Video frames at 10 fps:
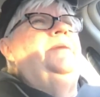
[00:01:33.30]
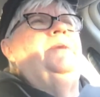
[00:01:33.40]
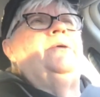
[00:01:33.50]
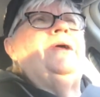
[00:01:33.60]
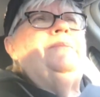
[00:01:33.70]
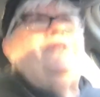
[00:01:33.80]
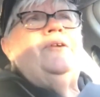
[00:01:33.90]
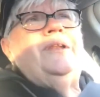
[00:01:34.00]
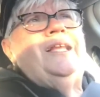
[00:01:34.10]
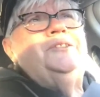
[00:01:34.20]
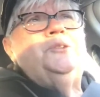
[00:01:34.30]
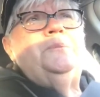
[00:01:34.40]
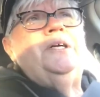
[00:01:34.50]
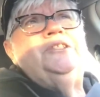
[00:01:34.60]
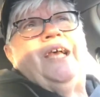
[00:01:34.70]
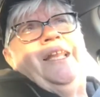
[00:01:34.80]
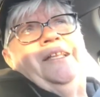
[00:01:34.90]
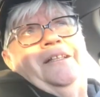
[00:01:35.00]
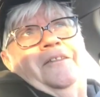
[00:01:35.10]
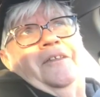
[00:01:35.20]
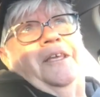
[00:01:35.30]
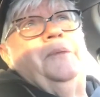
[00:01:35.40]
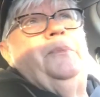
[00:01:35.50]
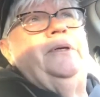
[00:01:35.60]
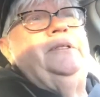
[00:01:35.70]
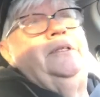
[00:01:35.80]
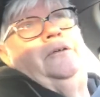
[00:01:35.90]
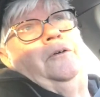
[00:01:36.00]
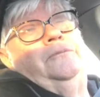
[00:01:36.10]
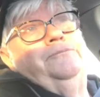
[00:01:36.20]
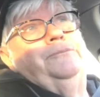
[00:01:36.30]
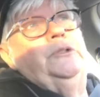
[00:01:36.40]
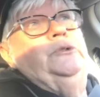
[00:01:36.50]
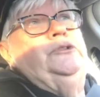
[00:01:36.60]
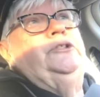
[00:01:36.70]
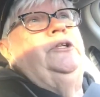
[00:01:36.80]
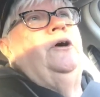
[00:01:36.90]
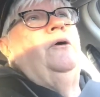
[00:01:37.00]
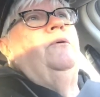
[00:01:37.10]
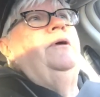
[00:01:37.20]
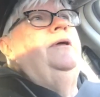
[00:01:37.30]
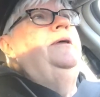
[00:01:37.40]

My grandmother, not so much, I didn't think, but, you know, who's to know?